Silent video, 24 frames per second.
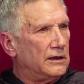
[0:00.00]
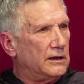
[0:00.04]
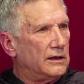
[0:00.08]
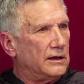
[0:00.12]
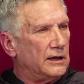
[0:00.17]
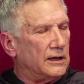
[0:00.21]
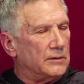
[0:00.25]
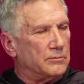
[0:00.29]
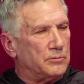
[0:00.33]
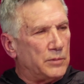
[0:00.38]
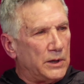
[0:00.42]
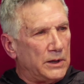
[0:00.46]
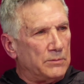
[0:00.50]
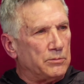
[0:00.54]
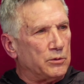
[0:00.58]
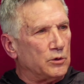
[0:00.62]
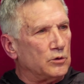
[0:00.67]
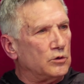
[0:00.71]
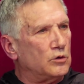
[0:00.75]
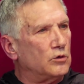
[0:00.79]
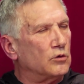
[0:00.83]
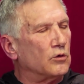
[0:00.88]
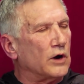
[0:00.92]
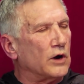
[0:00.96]
And people
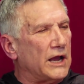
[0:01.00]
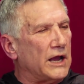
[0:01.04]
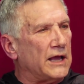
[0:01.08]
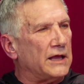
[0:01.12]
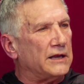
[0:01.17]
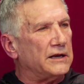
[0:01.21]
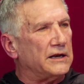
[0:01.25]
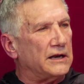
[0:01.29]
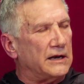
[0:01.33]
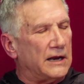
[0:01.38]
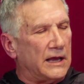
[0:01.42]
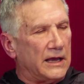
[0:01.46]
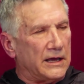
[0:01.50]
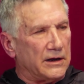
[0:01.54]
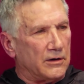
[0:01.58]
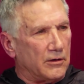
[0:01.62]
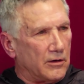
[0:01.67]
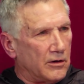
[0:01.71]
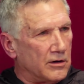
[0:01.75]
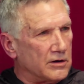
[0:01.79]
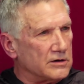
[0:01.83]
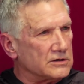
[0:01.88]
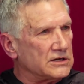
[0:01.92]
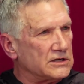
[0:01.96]
who ran and had
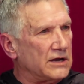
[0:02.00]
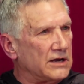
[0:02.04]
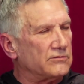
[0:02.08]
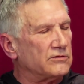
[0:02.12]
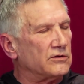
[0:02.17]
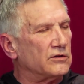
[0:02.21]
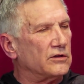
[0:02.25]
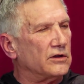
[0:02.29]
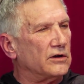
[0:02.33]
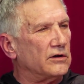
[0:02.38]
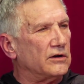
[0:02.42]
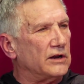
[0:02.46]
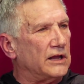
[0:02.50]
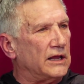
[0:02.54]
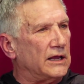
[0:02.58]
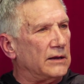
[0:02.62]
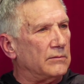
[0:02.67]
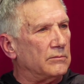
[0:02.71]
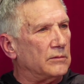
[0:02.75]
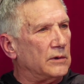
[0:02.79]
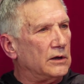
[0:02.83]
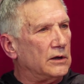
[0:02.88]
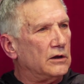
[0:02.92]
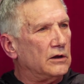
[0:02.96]
R's after their
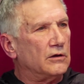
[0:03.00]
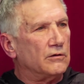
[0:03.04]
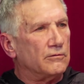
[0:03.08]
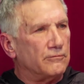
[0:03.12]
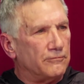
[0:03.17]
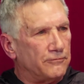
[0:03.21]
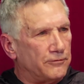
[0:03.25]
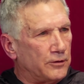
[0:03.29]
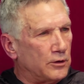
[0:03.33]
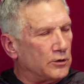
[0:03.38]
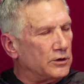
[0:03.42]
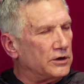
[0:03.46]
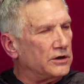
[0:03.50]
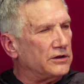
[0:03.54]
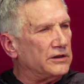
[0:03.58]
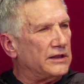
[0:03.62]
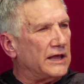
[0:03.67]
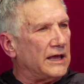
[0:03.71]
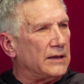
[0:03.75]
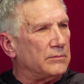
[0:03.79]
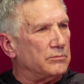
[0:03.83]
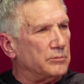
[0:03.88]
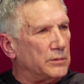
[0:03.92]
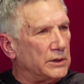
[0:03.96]
name voted
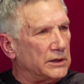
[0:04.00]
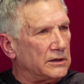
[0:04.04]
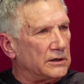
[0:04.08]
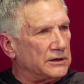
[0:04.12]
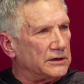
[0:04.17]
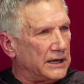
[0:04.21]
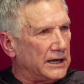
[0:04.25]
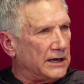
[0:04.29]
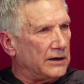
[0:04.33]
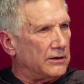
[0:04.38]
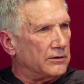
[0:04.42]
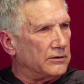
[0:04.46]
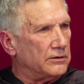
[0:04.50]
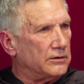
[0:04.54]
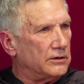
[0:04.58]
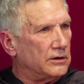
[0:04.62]
that bill down.